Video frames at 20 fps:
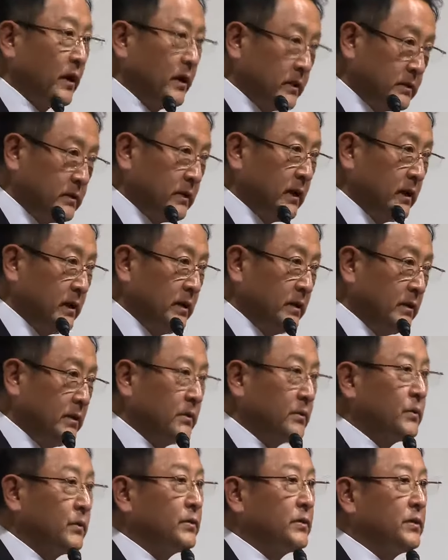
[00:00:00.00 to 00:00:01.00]
So, at this
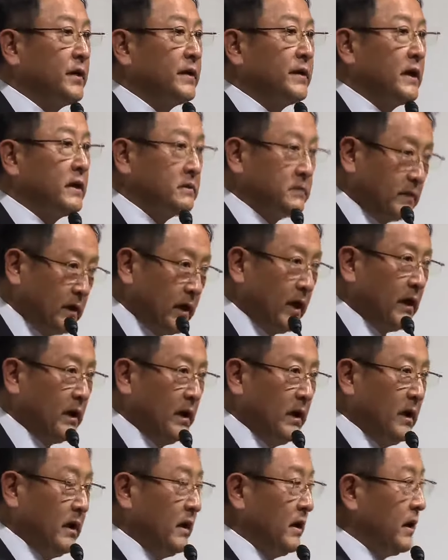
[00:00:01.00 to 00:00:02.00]
point, um,
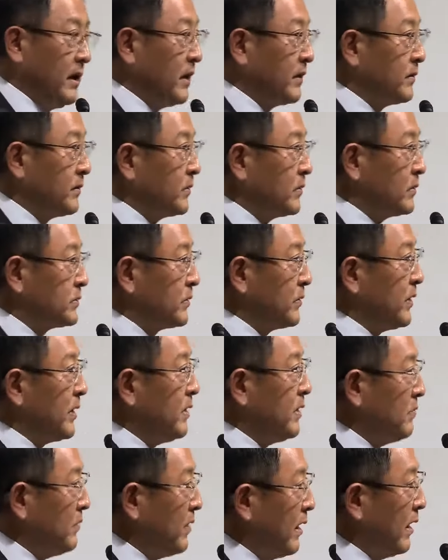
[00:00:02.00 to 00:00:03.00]
no assumptions are
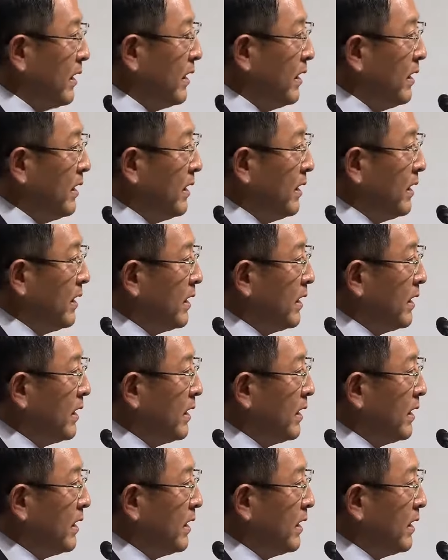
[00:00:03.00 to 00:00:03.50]
being made.